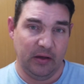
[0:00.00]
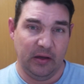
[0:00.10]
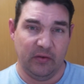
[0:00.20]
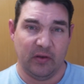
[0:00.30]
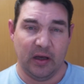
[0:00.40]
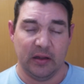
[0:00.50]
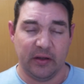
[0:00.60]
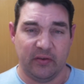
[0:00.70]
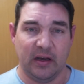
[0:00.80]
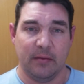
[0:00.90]
He's
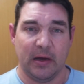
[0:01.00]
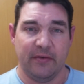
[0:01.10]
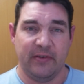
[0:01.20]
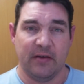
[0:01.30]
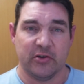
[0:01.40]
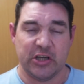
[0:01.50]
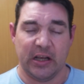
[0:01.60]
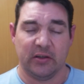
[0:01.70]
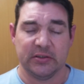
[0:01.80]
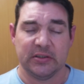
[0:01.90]
listed in my favorite
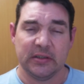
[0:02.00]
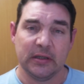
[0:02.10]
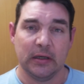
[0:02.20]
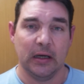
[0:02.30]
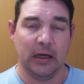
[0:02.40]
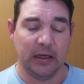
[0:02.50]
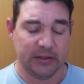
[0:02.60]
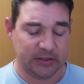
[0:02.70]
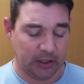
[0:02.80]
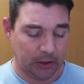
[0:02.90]
channels,
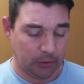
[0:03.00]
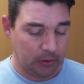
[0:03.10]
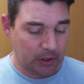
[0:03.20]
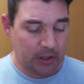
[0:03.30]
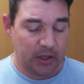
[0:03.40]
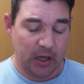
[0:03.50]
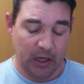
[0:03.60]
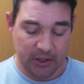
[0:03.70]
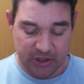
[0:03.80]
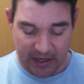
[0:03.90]
so
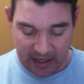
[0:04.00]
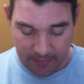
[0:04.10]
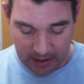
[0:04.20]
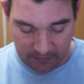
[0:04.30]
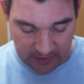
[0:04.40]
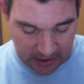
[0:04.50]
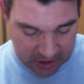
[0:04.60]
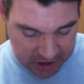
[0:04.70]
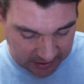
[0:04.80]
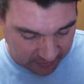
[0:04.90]
check him out if you get
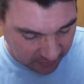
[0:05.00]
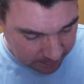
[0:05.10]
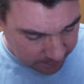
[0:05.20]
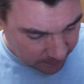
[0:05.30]
a chance.